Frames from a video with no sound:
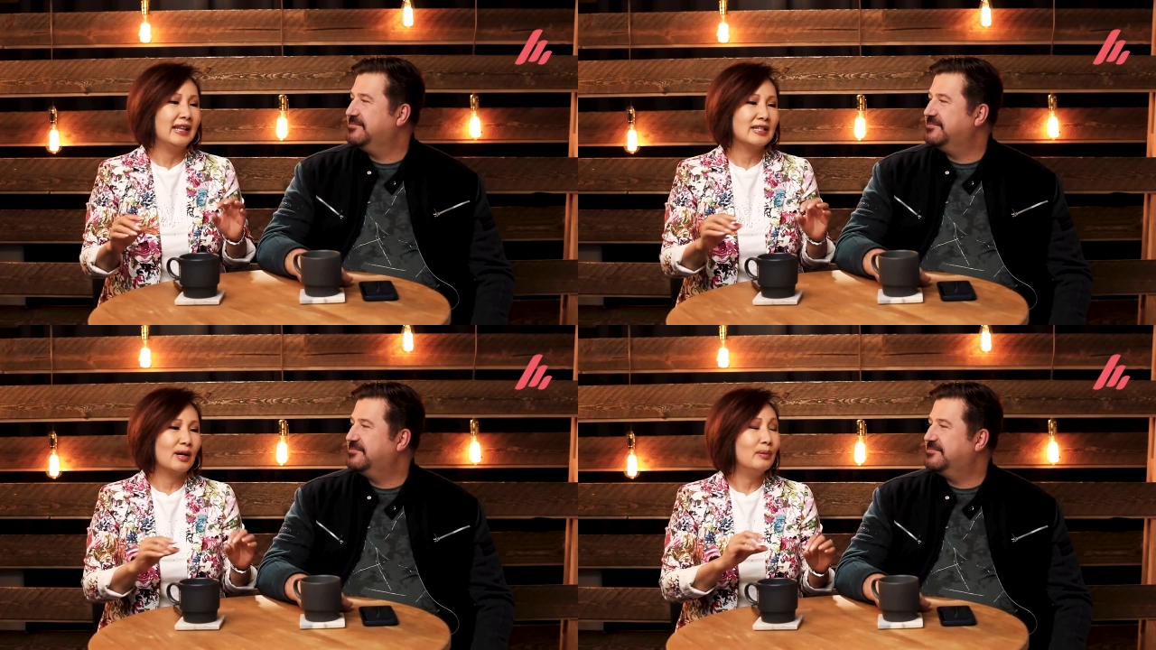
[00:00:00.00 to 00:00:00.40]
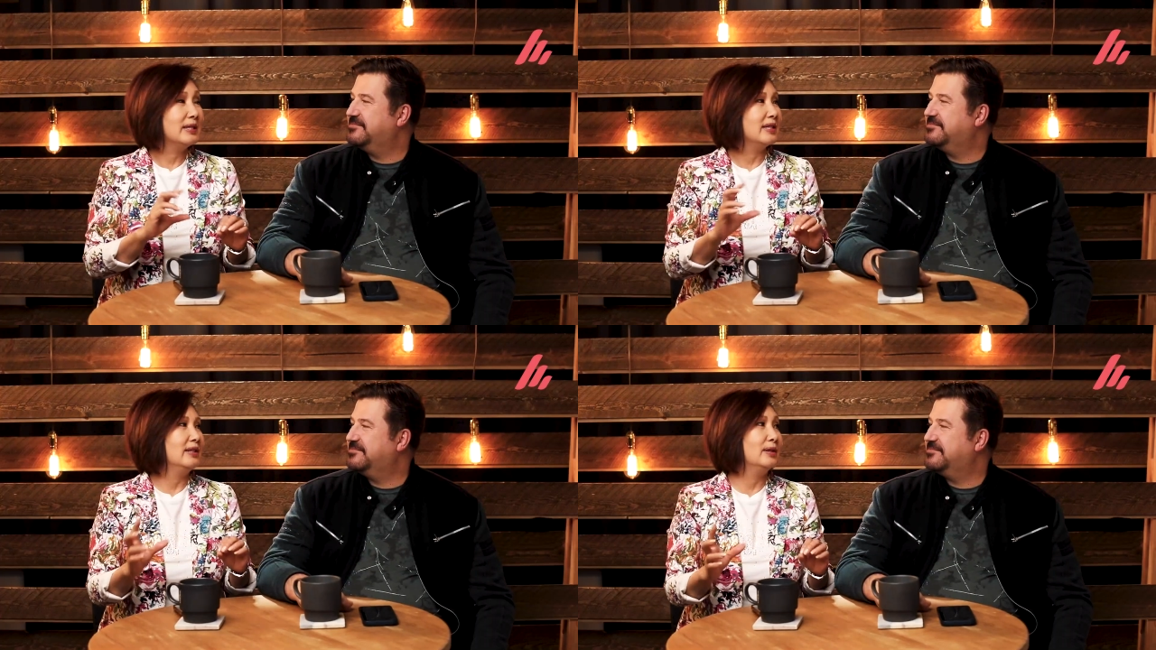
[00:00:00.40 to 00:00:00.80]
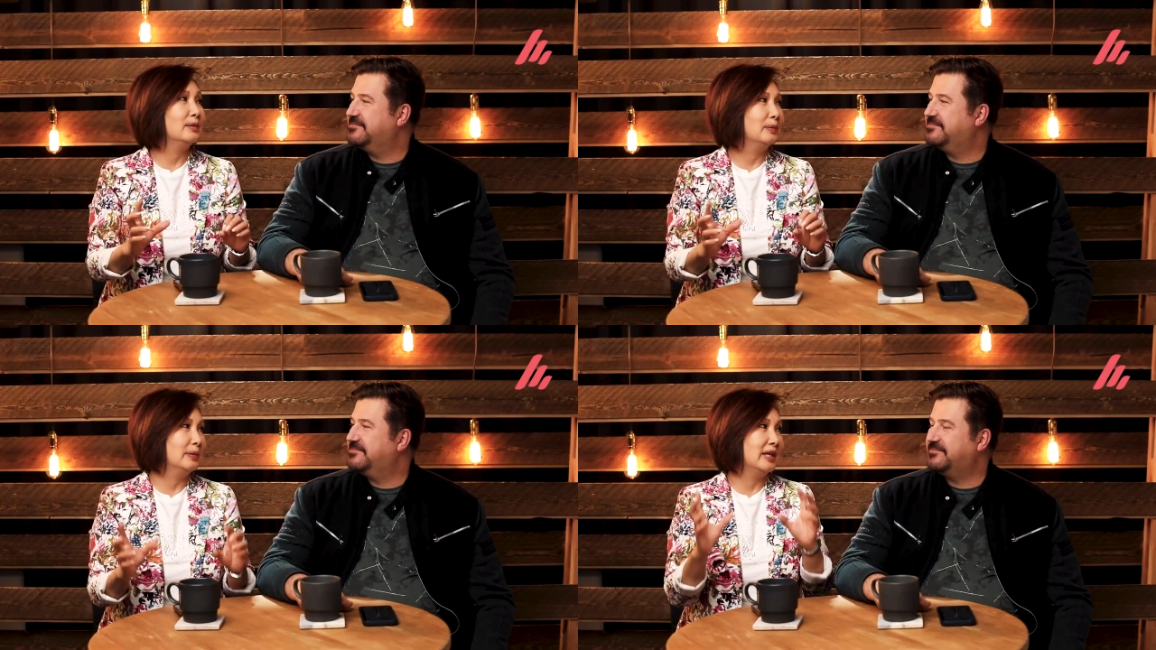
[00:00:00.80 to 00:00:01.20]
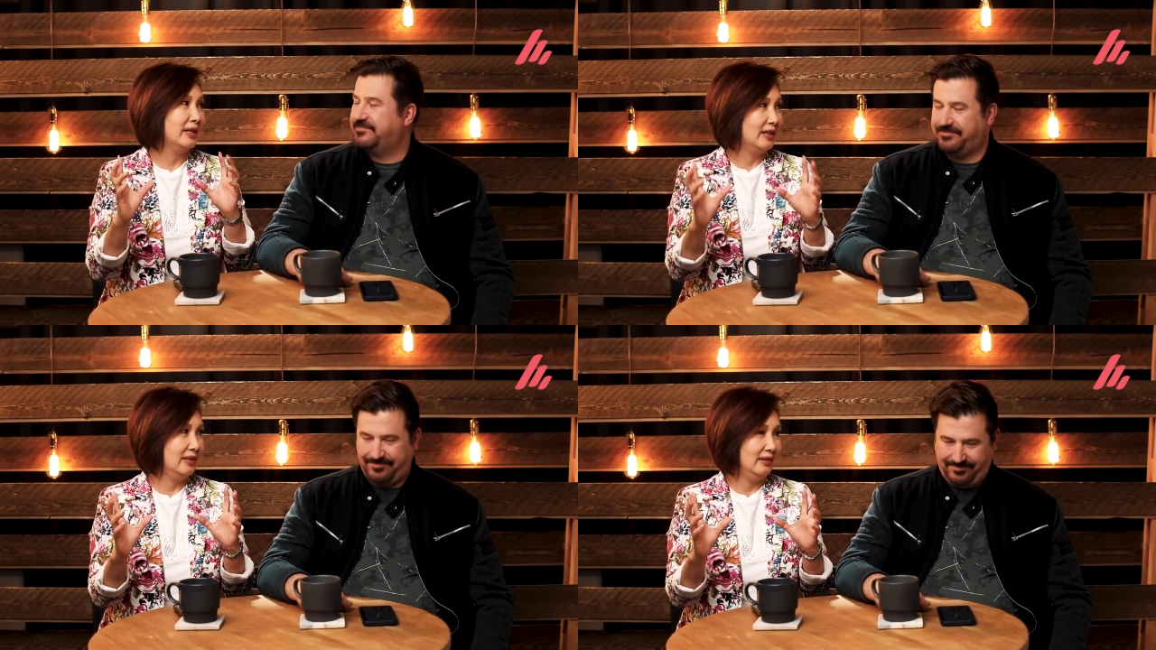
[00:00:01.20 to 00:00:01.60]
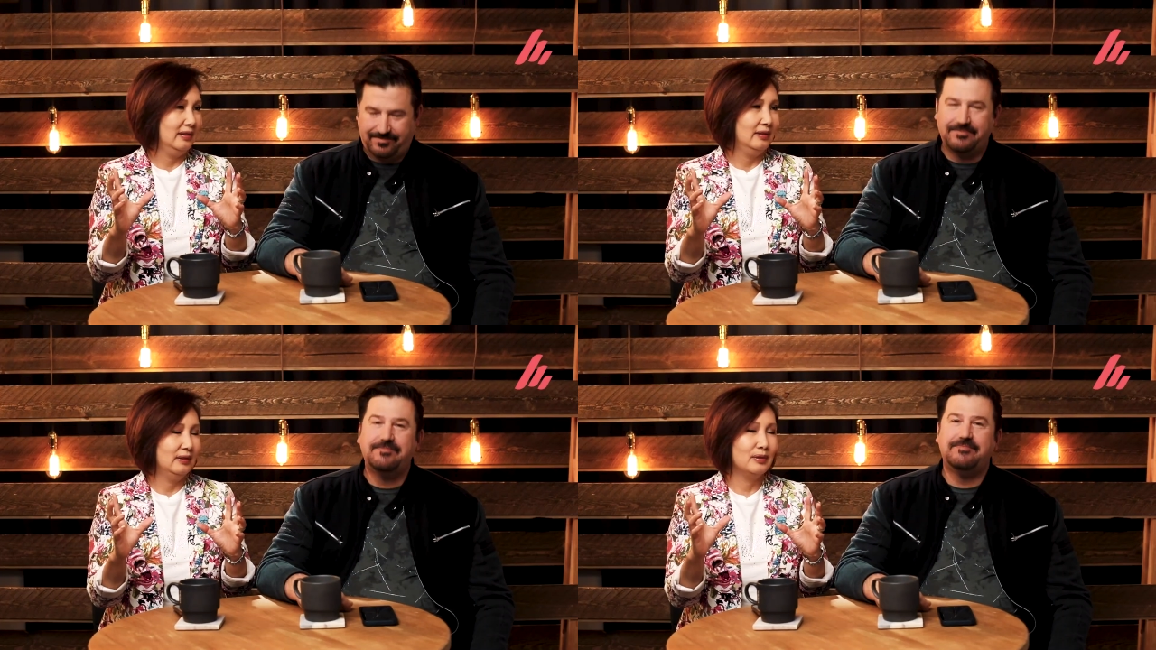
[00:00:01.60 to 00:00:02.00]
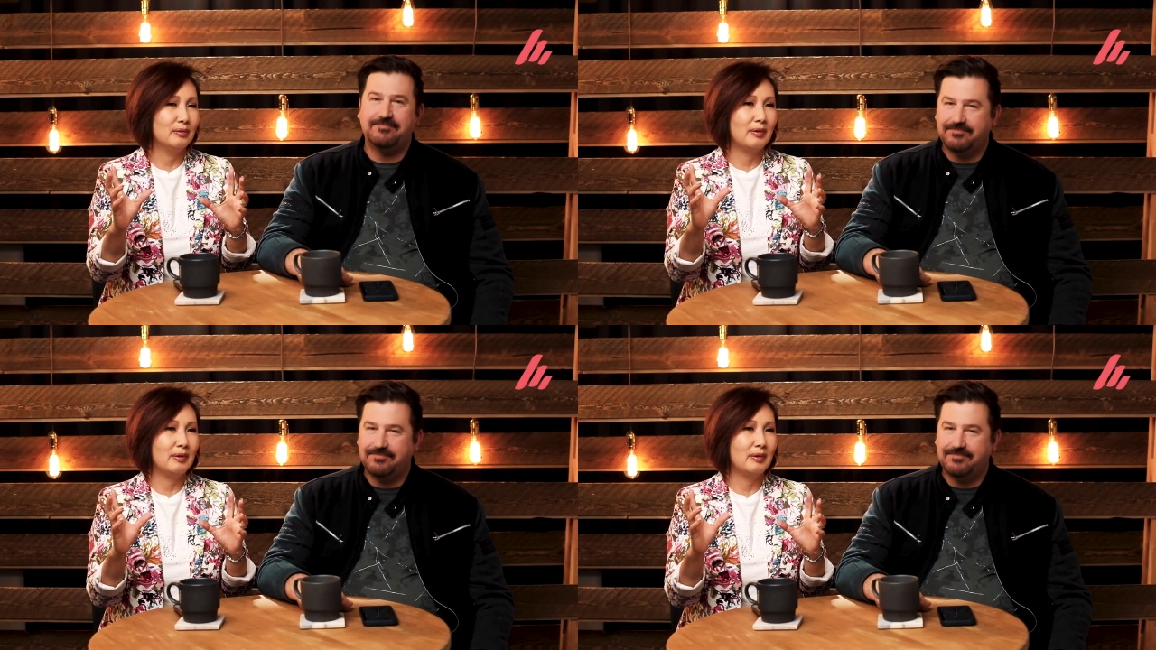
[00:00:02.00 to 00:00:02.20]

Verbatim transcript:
Speaker 1: there's always a new word to